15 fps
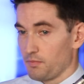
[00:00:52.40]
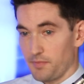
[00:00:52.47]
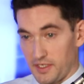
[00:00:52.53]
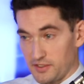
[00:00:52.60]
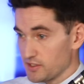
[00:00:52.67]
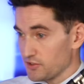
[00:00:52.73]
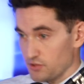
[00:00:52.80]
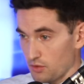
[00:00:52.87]

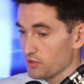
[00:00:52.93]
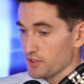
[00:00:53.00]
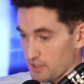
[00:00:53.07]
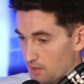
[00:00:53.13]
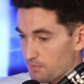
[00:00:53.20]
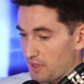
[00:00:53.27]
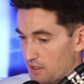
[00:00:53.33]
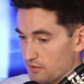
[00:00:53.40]
basically
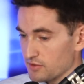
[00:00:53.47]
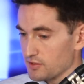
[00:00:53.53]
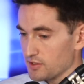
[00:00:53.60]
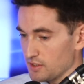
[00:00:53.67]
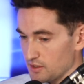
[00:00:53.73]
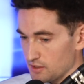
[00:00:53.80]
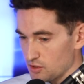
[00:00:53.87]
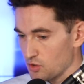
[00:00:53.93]
talking about
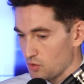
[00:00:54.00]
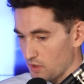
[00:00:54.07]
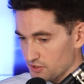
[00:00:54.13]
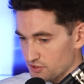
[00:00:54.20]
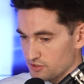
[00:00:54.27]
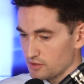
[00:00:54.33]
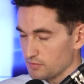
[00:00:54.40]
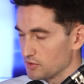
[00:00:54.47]
the
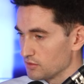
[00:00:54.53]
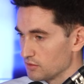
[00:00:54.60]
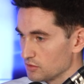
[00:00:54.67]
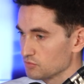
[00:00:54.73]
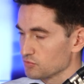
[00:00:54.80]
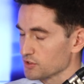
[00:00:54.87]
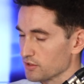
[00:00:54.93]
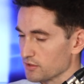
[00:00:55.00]

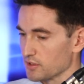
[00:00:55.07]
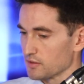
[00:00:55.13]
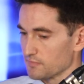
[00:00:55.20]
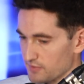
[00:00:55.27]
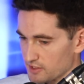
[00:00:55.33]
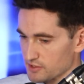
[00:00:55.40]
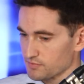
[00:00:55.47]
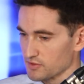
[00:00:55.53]
questionable return on
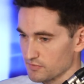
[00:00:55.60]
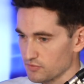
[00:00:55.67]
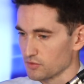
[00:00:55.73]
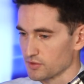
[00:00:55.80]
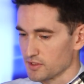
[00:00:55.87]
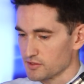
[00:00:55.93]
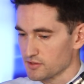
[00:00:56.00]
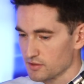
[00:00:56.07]
investment for
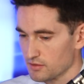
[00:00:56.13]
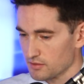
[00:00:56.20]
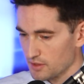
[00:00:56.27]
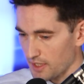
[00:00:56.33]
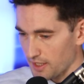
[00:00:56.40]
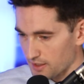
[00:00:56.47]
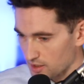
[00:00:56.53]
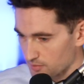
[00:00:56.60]
these
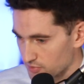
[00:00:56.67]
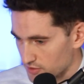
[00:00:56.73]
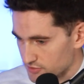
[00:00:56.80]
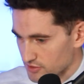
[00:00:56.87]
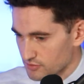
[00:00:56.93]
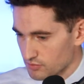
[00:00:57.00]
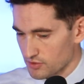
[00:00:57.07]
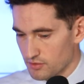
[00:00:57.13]
AI
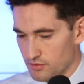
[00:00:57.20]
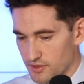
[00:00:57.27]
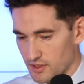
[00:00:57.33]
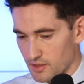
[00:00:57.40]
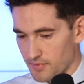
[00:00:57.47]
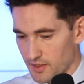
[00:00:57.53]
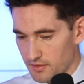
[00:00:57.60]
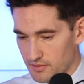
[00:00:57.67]
projects we're
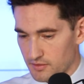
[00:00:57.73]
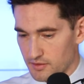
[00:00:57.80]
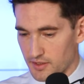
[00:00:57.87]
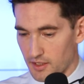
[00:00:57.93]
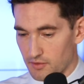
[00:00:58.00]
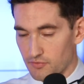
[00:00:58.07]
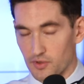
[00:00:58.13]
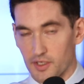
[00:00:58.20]
talking about.
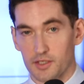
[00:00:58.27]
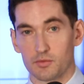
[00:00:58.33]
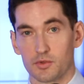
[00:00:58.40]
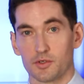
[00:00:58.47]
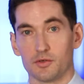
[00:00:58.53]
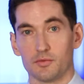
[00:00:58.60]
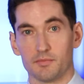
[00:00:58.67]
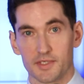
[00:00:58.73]
Now, for
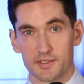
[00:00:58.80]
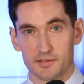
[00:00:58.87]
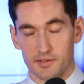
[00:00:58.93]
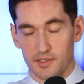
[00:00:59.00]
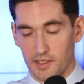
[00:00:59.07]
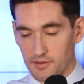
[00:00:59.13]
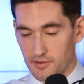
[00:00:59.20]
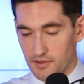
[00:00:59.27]
anyone who missed
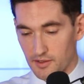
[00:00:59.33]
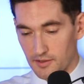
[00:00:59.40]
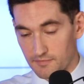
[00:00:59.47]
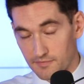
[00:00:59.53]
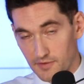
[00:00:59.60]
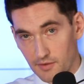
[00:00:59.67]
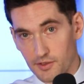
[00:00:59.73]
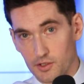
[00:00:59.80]
that, a
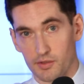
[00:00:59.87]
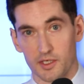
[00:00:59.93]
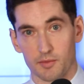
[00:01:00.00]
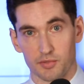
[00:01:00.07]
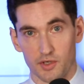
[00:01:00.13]
very quick